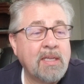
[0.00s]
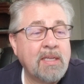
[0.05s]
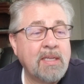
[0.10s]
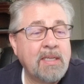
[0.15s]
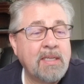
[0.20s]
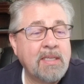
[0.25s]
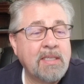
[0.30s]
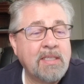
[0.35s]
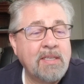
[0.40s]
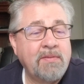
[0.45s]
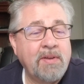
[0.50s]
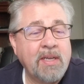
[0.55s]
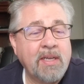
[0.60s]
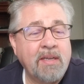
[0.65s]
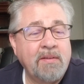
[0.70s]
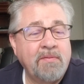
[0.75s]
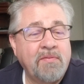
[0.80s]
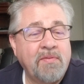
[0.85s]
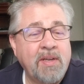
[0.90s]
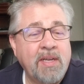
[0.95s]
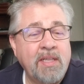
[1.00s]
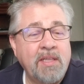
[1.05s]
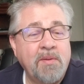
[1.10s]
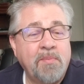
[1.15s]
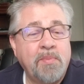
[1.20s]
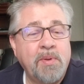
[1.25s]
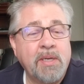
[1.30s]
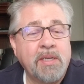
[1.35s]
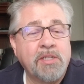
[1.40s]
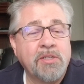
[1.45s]
let's see if I can find the
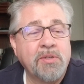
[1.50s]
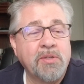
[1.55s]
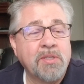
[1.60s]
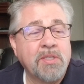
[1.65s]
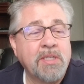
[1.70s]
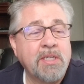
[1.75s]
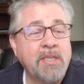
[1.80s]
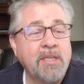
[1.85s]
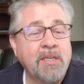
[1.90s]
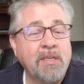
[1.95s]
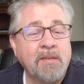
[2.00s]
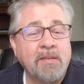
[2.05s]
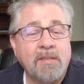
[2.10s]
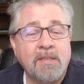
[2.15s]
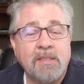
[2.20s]
pictures here.